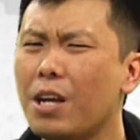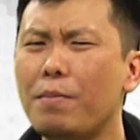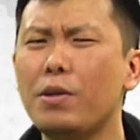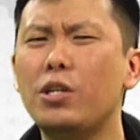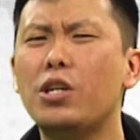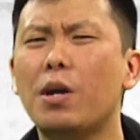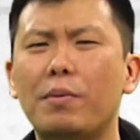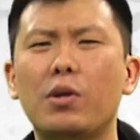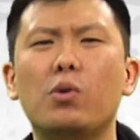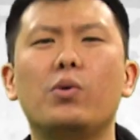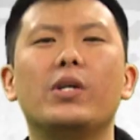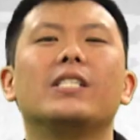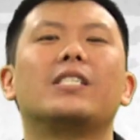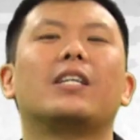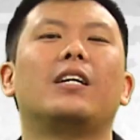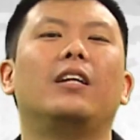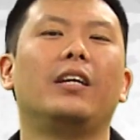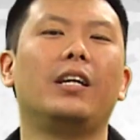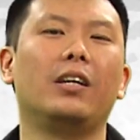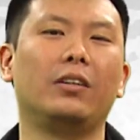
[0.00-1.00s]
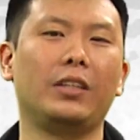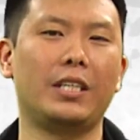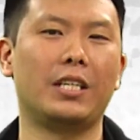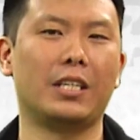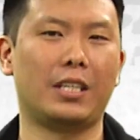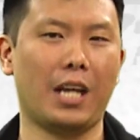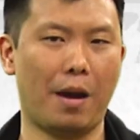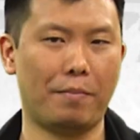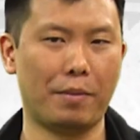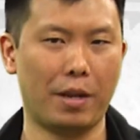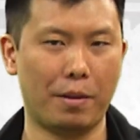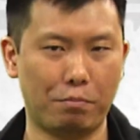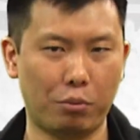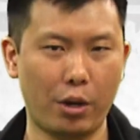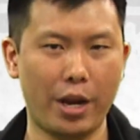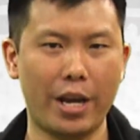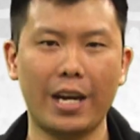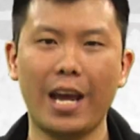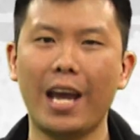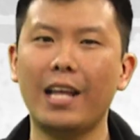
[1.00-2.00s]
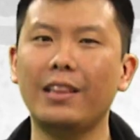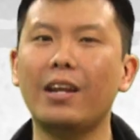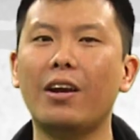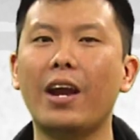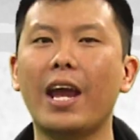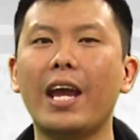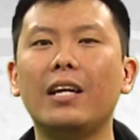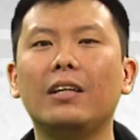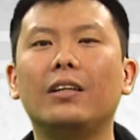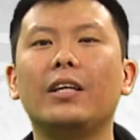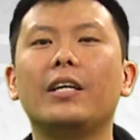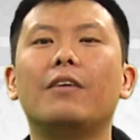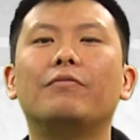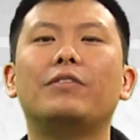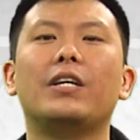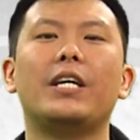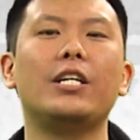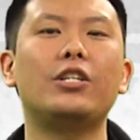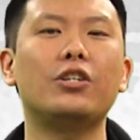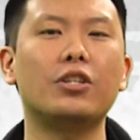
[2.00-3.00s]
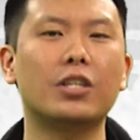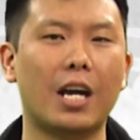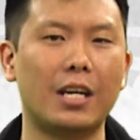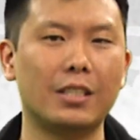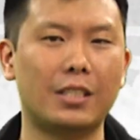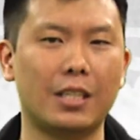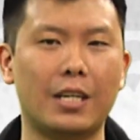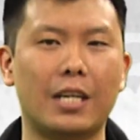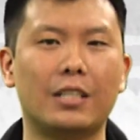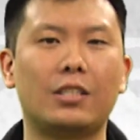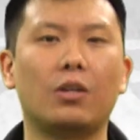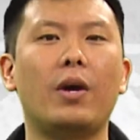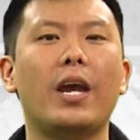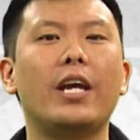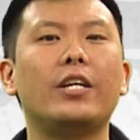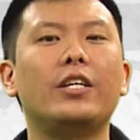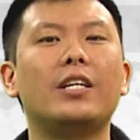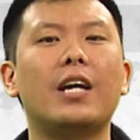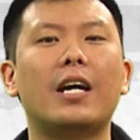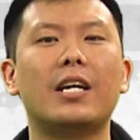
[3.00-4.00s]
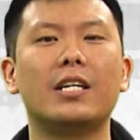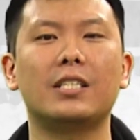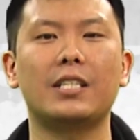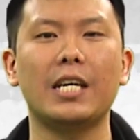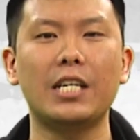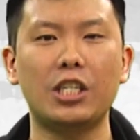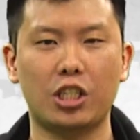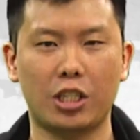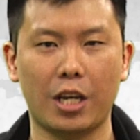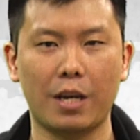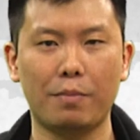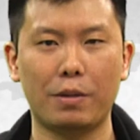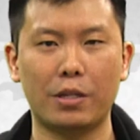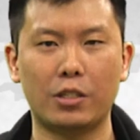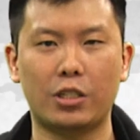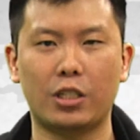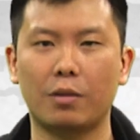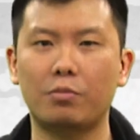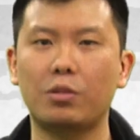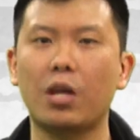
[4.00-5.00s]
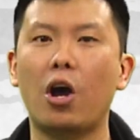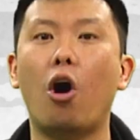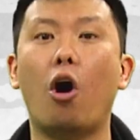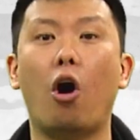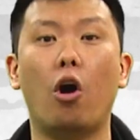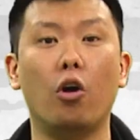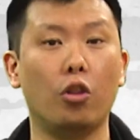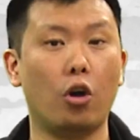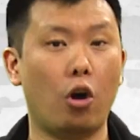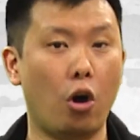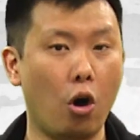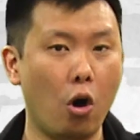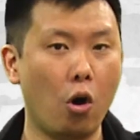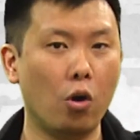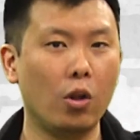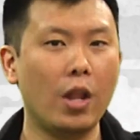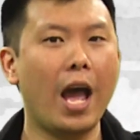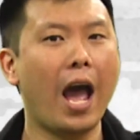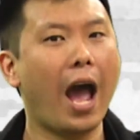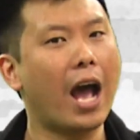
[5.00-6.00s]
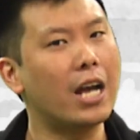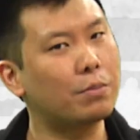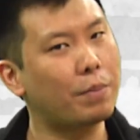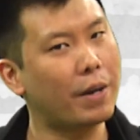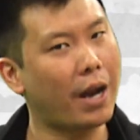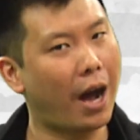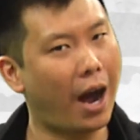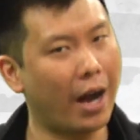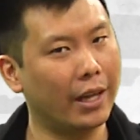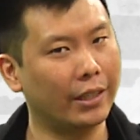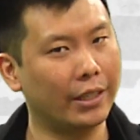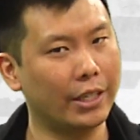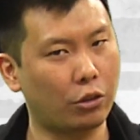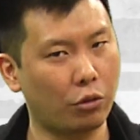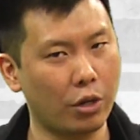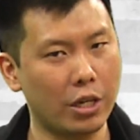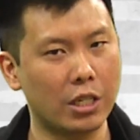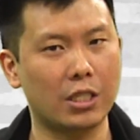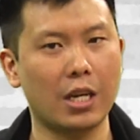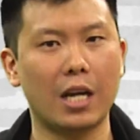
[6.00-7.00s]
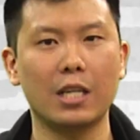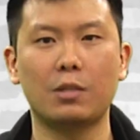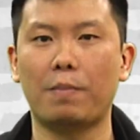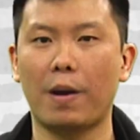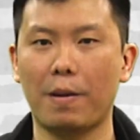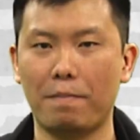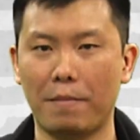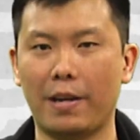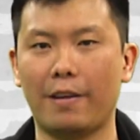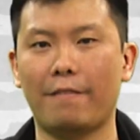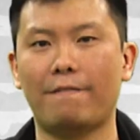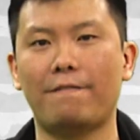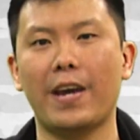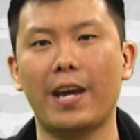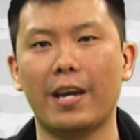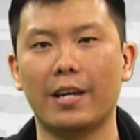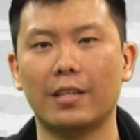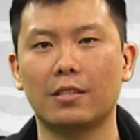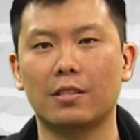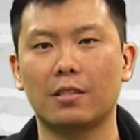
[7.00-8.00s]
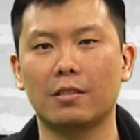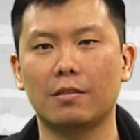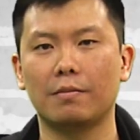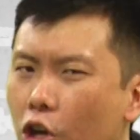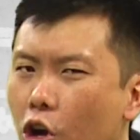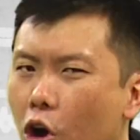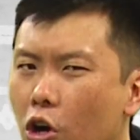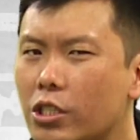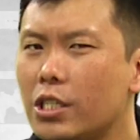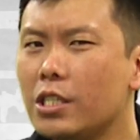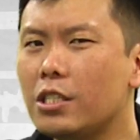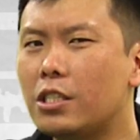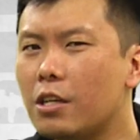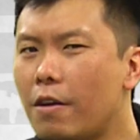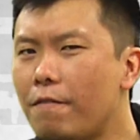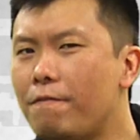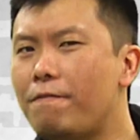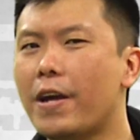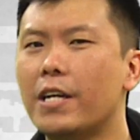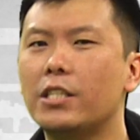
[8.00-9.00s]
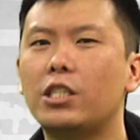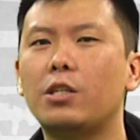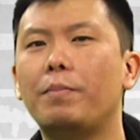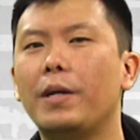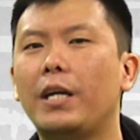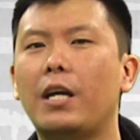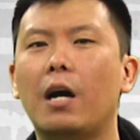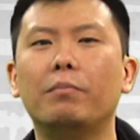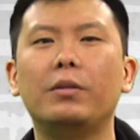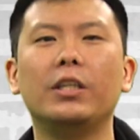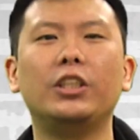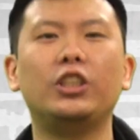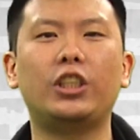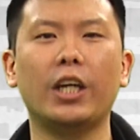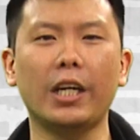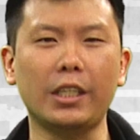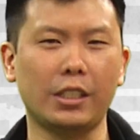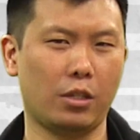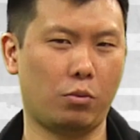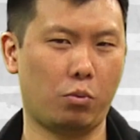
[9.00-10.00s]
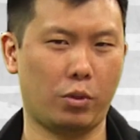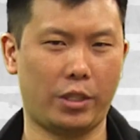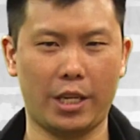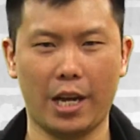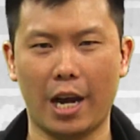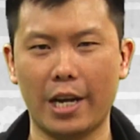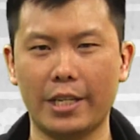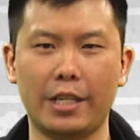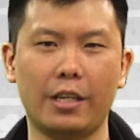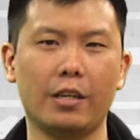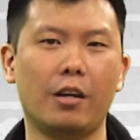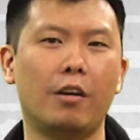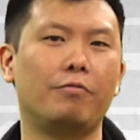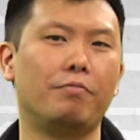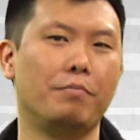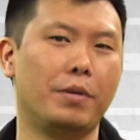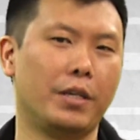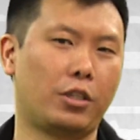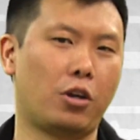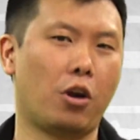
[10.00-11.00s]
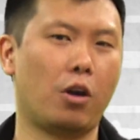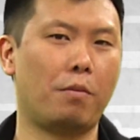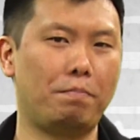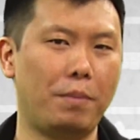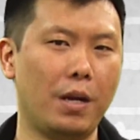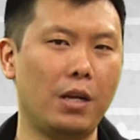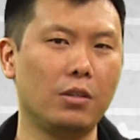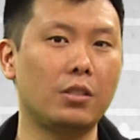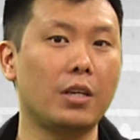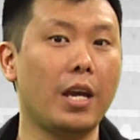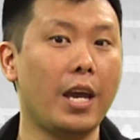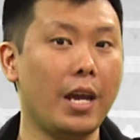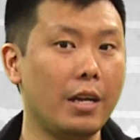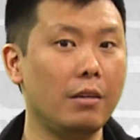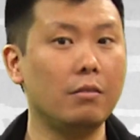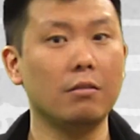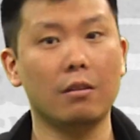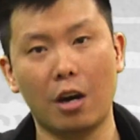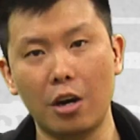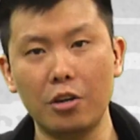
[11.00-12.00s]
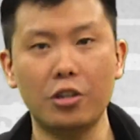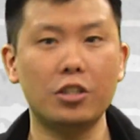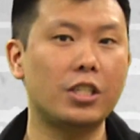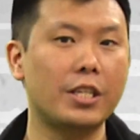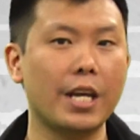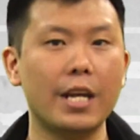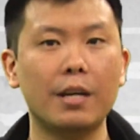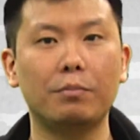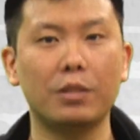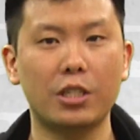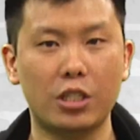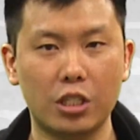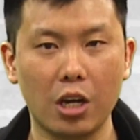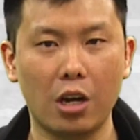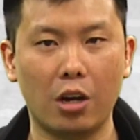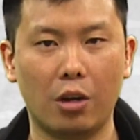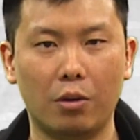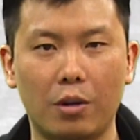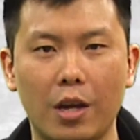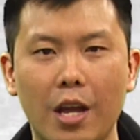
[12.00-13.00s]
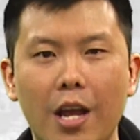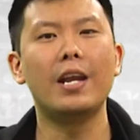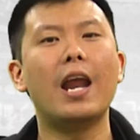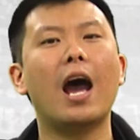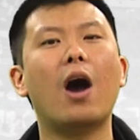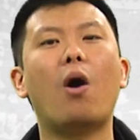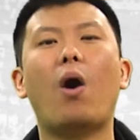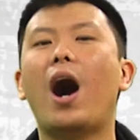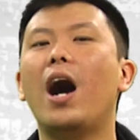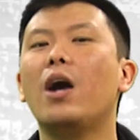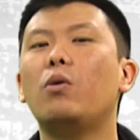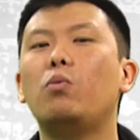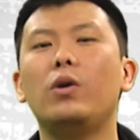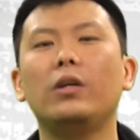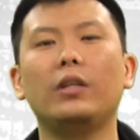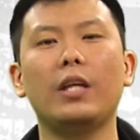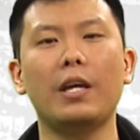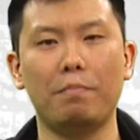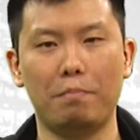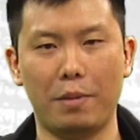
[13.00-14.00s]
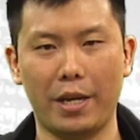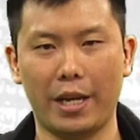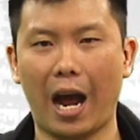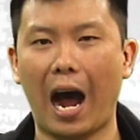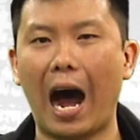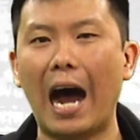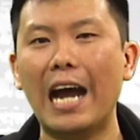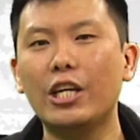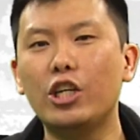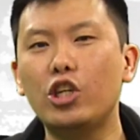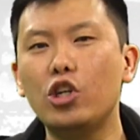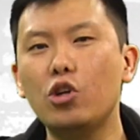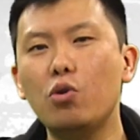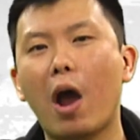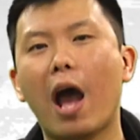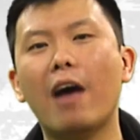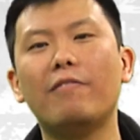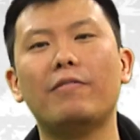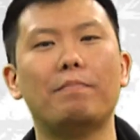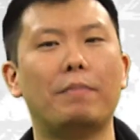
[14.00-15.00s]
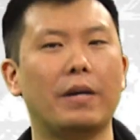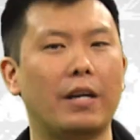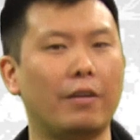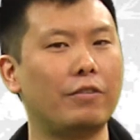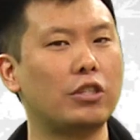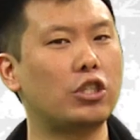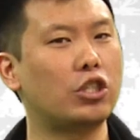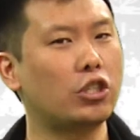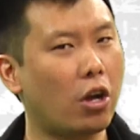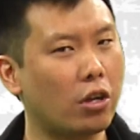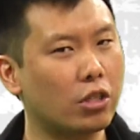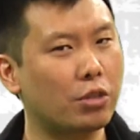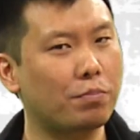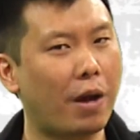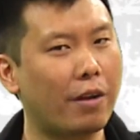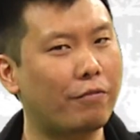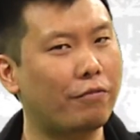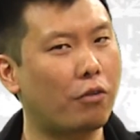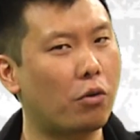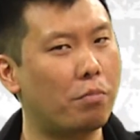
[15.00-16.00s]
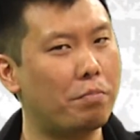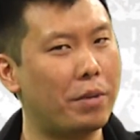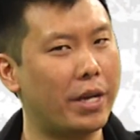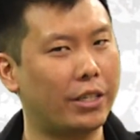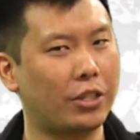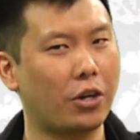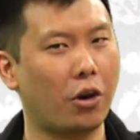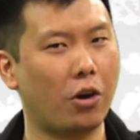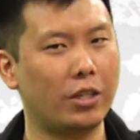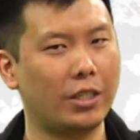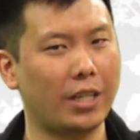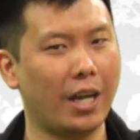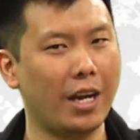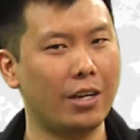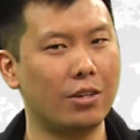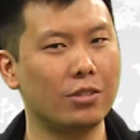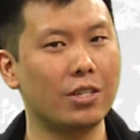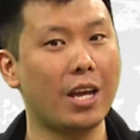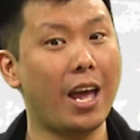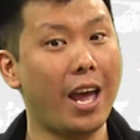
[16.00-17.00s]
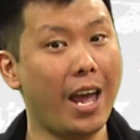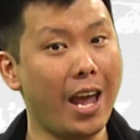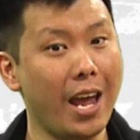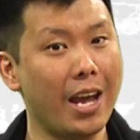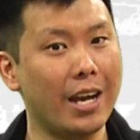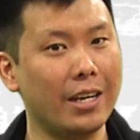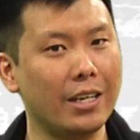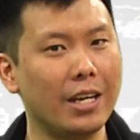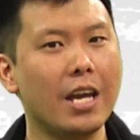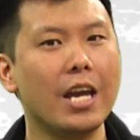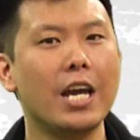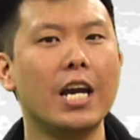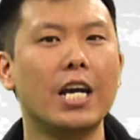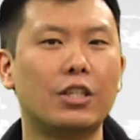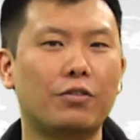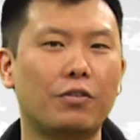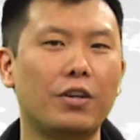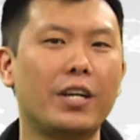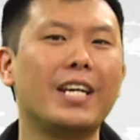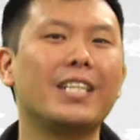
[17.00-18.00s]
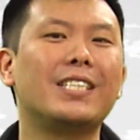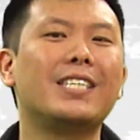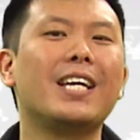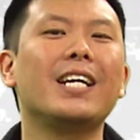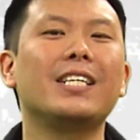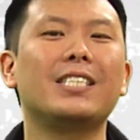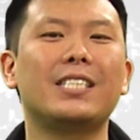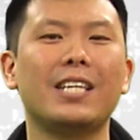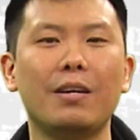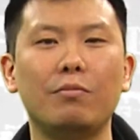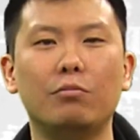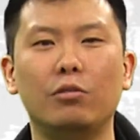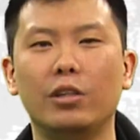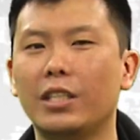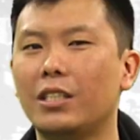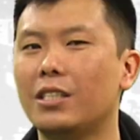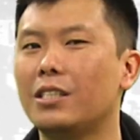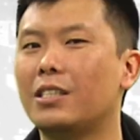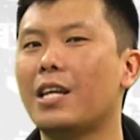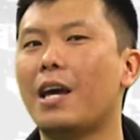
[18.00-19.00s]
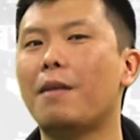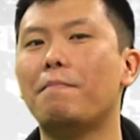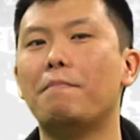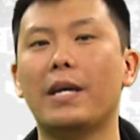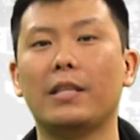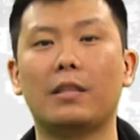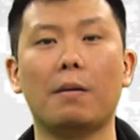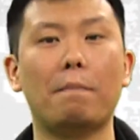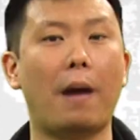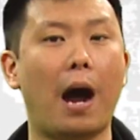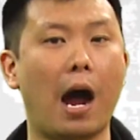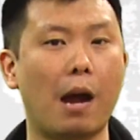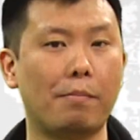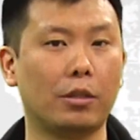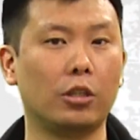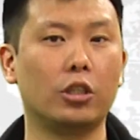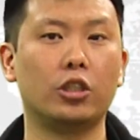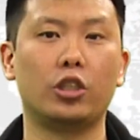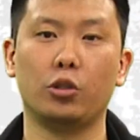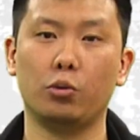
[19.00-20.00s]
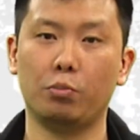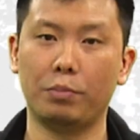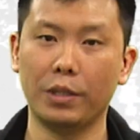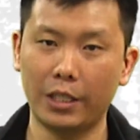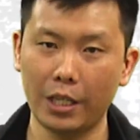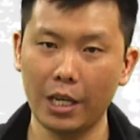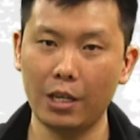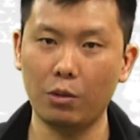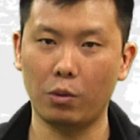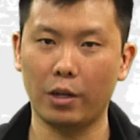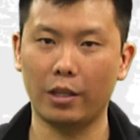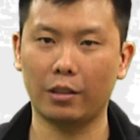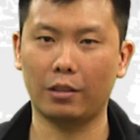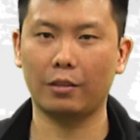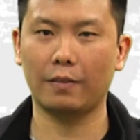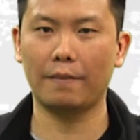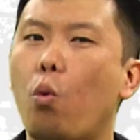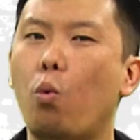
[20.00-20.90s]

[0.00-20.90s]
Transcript: W W E is clearly the dominant brand, and their handling of the Intercontinental and United States Championships on the whole has been highly criticized by many fans, causing some fans to become dejected with the idea of mid-card belts, and understandably so. Now, I will admit, I do have a bit of a soft spot for mid-card titles, and it's for the exact same reasons that made them popular to begin with.